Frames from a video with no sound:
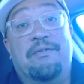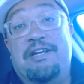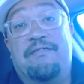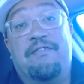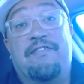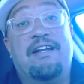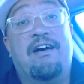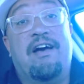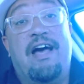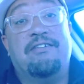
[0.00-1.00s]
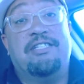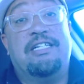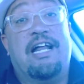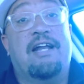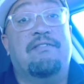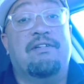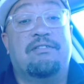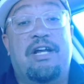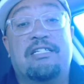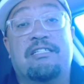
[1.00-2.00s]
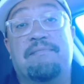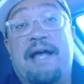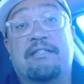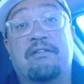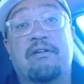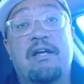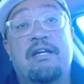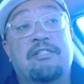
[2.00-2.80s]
We never find out how she got out of the trash compactor.